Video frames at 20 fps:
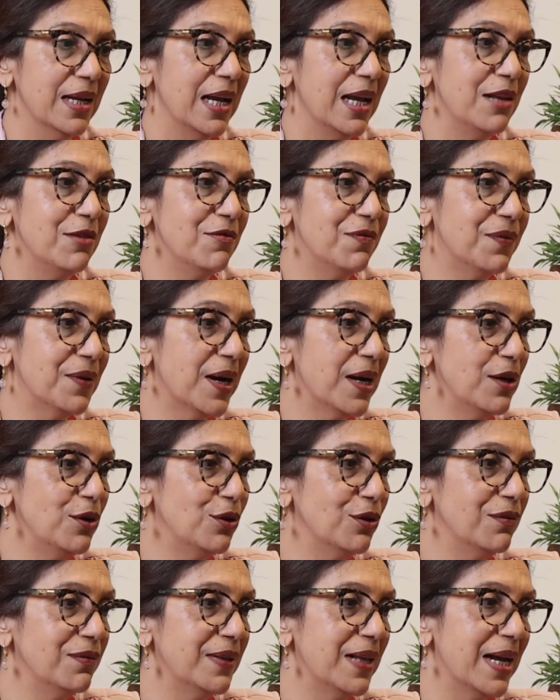in front
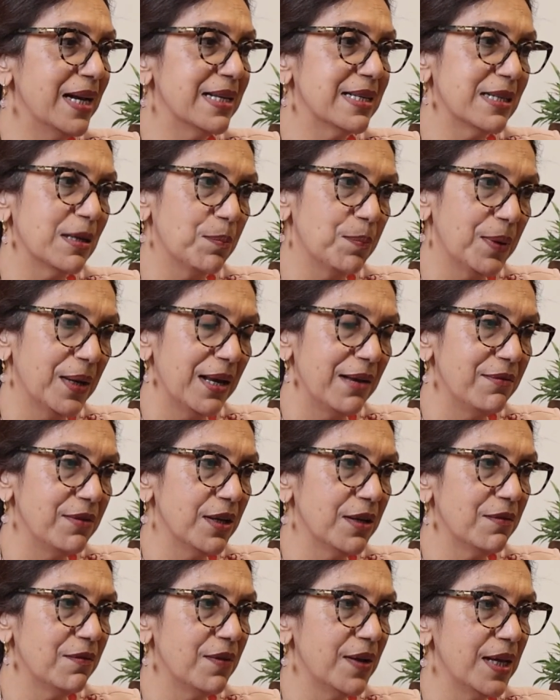of that
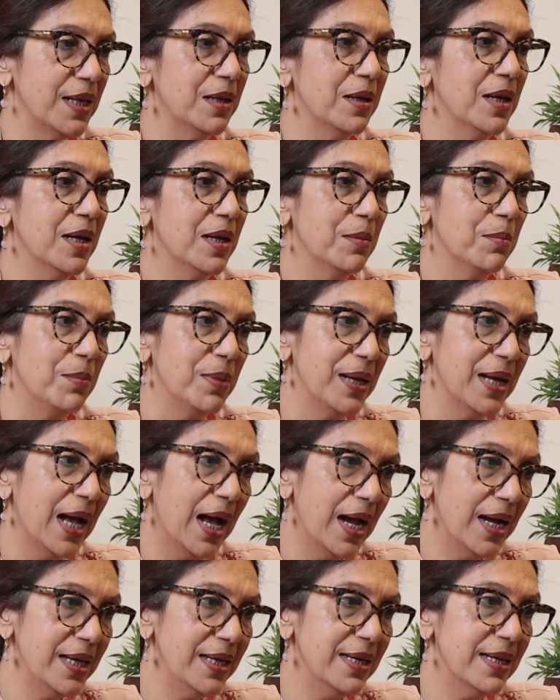subclavian vein,
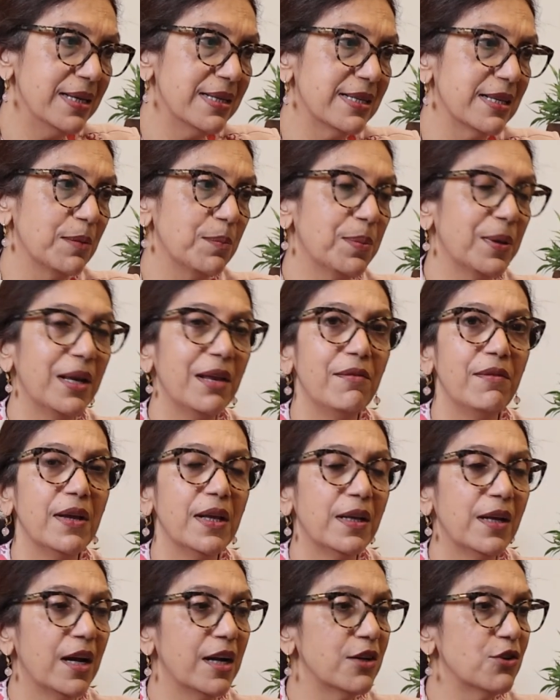behind it
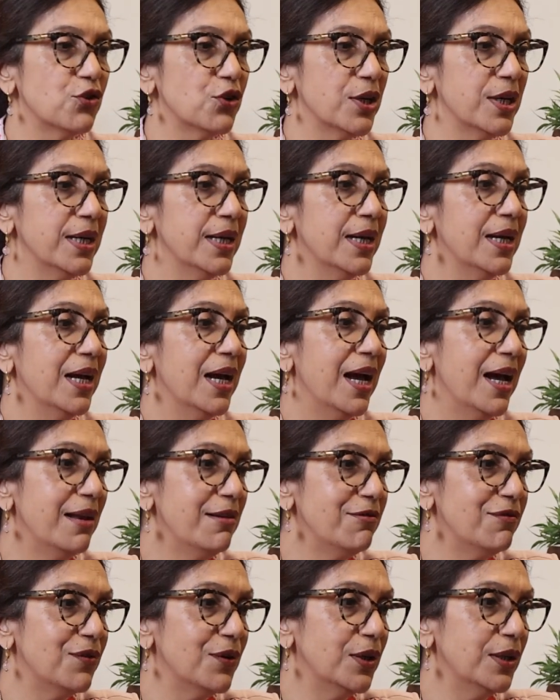subclavian artery,
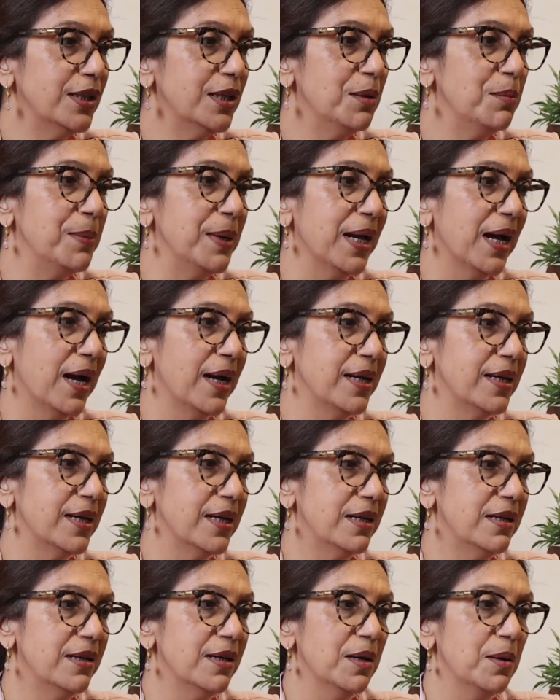and further behind
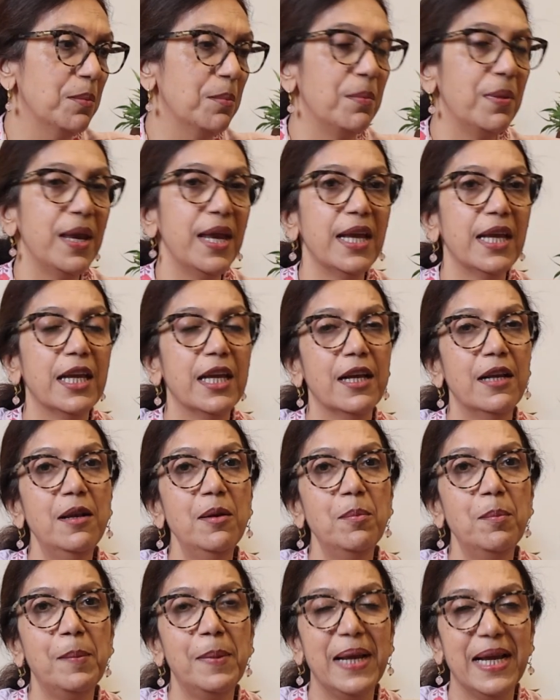it brachial
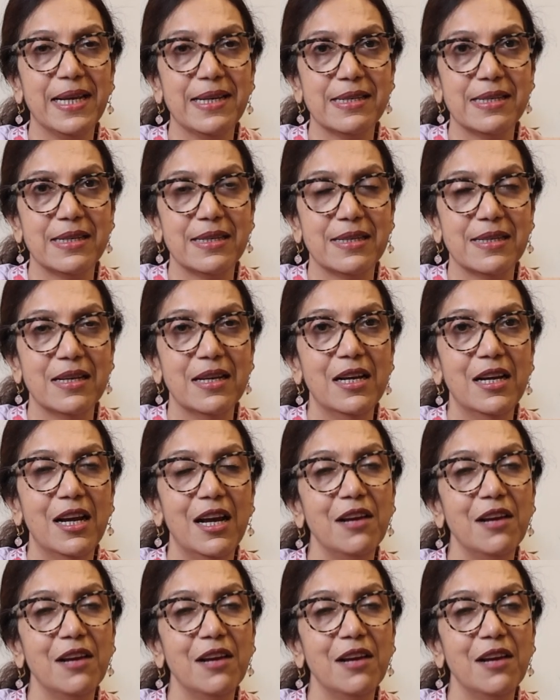plexus.